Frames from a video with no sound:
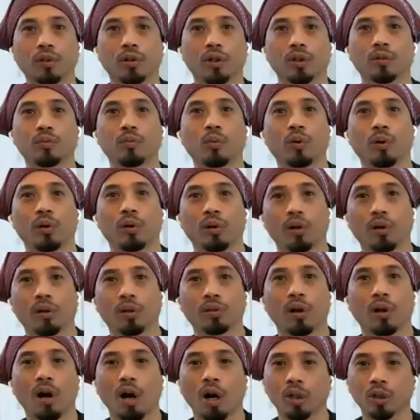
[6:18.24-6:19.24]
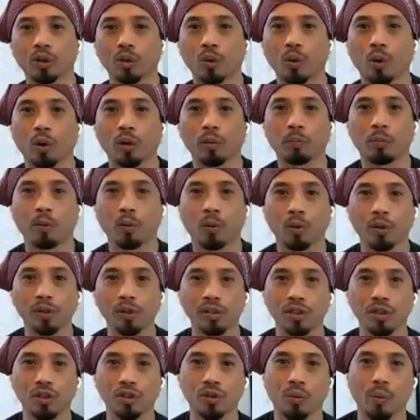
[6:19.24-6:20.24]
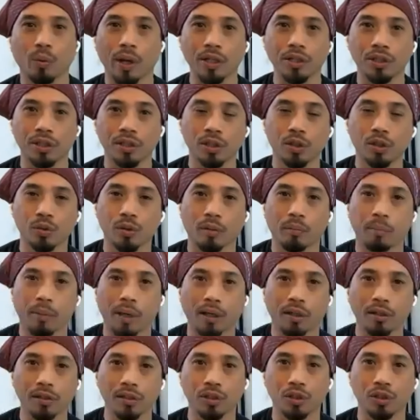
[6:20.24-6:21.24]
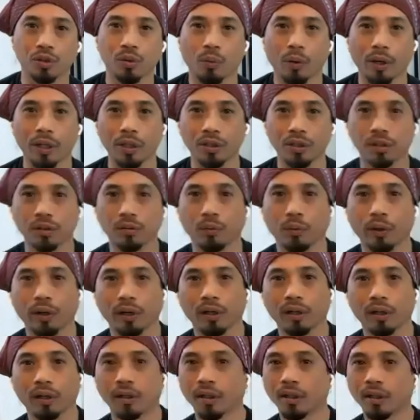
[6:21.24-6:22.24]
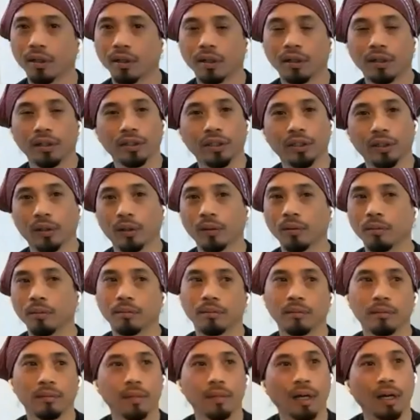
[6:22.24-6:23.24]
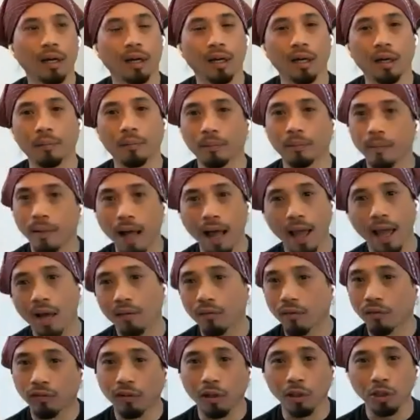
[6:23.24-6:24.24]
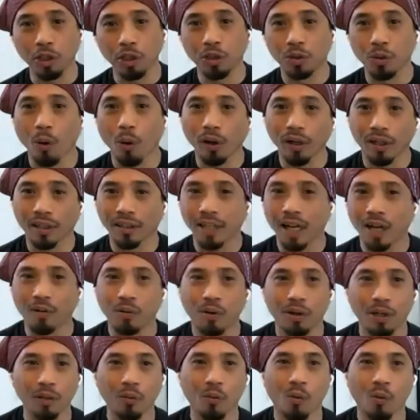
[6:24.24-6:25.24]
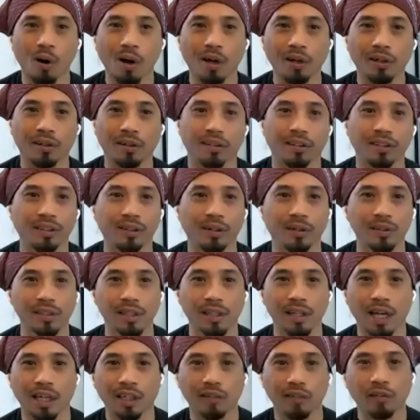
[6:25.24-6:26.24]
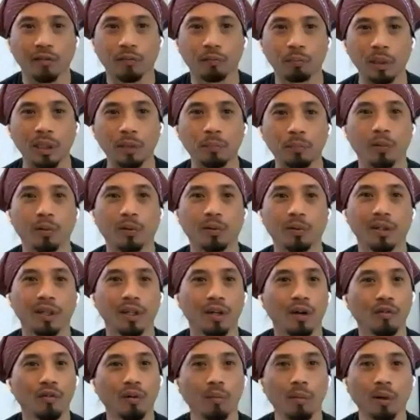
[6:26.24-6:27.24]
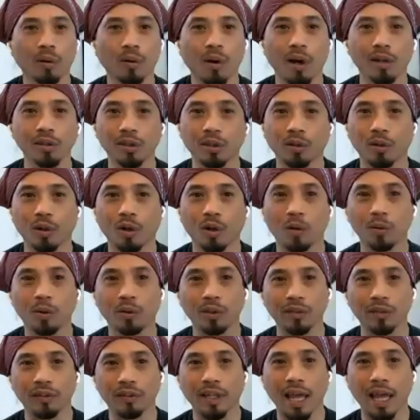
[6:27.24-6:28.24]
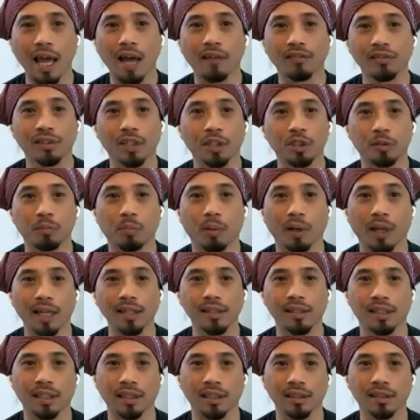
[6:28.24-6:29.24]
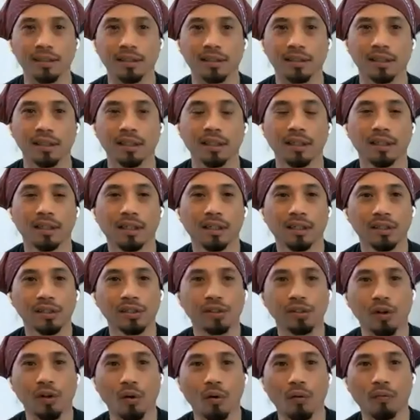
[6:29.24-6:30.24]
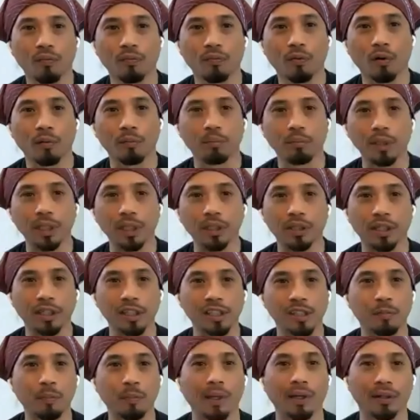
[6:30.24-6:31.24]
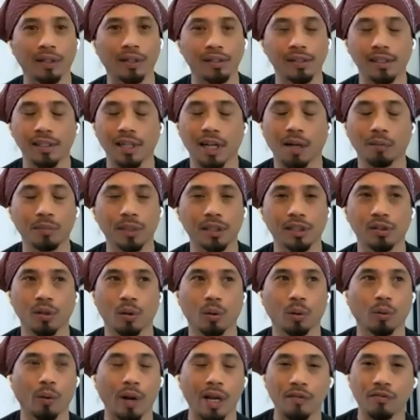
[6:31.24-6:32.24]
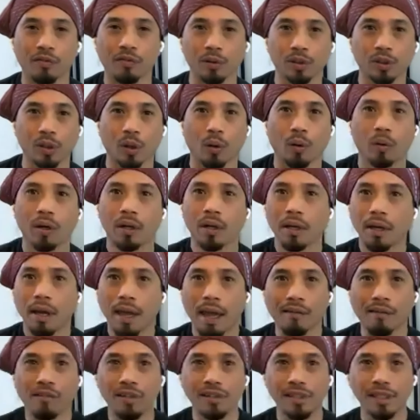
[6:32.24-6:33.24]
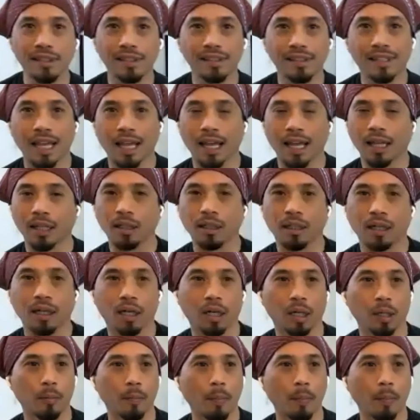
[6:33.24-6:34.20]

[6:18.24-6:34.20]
third world hardcore poor situation to a better situation where, you know, I have a flushing toilet, I got running water. You know, a lot of people from across the globe don't even have such blessings. So for me to experience it, I'm just so grateful. So ever since then,